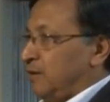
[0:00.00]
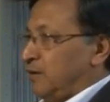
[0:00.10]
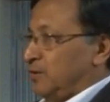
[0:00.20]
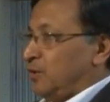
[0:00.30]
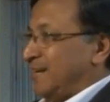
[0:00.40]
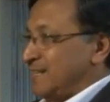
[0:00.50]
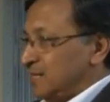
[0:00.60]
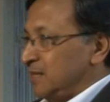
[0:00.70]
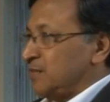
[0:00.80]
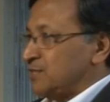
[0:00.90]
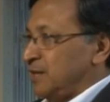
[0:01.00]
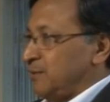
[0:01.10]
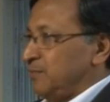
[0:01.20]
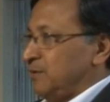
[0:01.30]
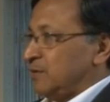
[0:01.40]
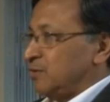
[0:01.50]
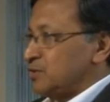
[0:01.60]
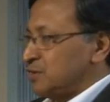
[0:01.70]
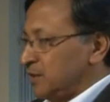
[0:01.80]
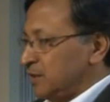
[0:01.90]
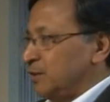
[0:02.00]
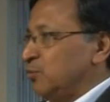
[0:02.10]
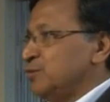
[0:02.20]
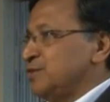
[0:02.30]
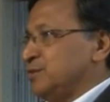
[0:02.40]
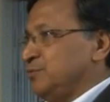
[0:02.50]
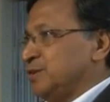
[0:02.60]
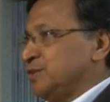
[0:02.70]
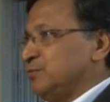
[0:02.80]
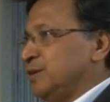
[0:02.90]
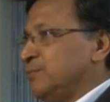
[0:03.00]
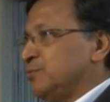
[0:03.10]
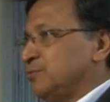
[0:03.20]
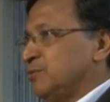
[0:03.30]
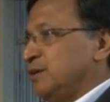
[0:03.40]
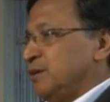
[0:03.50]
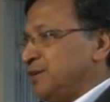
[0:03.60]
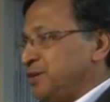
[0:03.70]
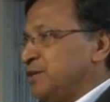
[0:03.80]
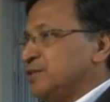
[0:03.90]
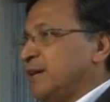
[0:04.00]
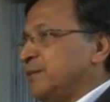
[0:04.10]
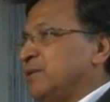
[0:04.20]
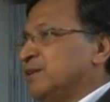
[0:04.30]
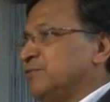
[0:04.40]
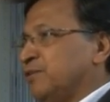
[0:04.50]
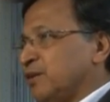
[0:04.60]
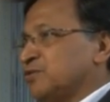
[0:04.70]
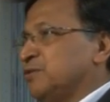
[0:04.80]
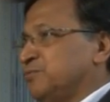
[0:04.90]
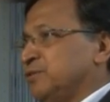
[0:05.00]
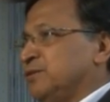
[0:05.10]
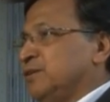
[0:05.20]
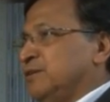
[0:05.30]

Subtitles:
Not exactly saying, considering their own situation, we have to redesign, but the philosophy